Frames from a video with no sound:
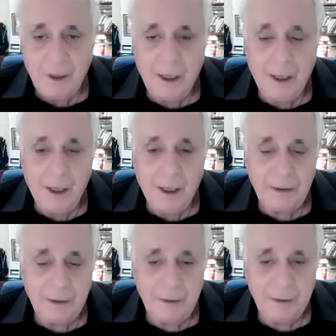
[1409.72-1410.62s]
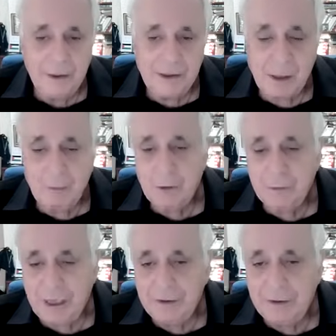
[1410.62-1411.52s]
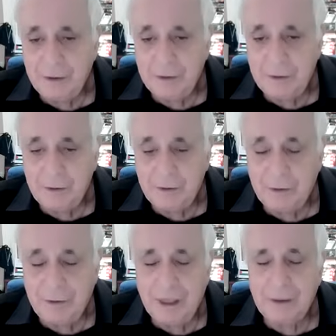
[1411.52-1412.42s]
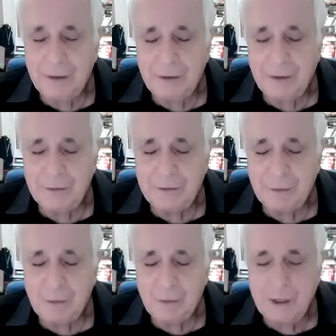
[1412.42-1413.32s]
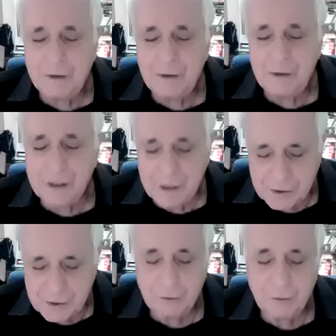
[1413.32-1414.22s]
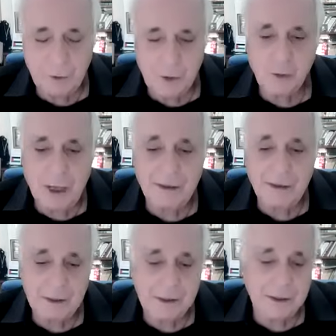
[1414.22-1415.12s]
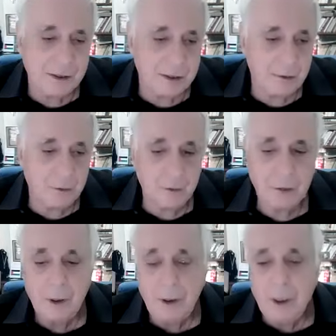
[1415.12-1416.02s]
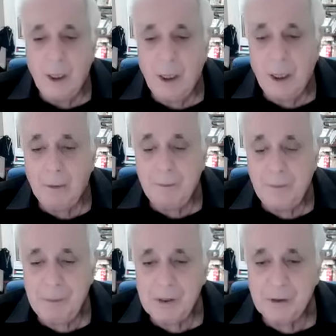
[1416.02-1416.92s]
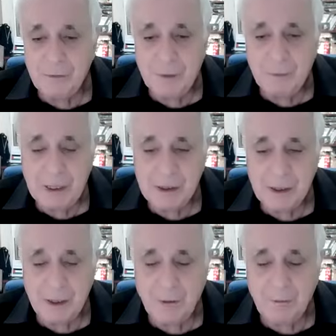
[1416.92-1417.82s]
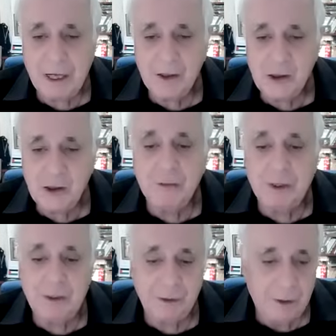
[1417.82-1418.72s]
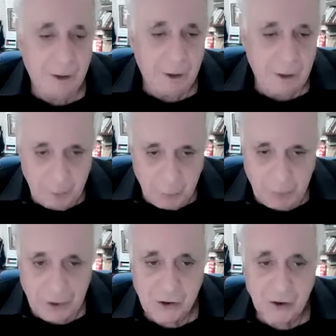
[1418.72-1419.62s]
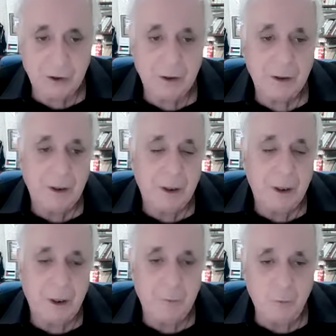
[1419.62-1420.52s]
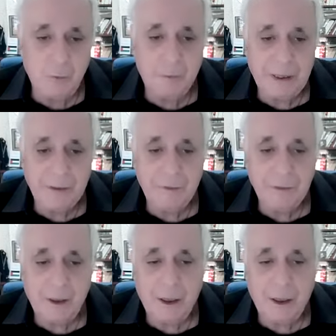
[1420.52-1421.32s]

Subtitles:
And in the summer of 1962, in July 1962, members of the Algerian liberation movement